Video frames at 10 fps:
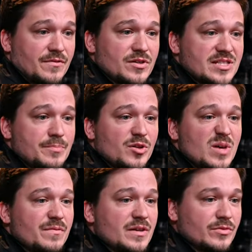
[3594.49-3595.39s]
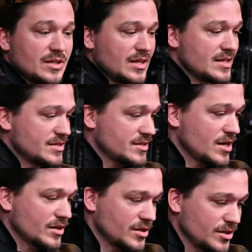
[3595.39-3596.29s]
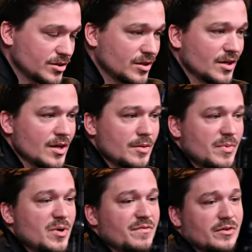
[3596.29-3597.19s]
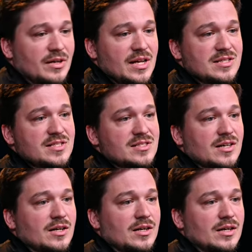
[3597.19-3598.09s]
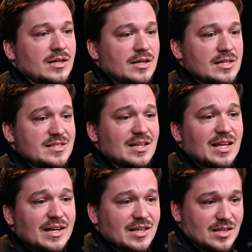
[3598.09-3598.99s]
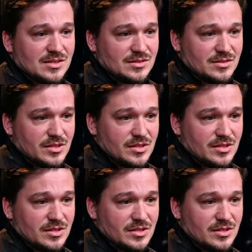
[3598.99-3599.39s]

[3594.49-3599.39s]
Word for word: Like for example, my favorite lens is not here, but my favorite lens is a, uh, it's a Leica.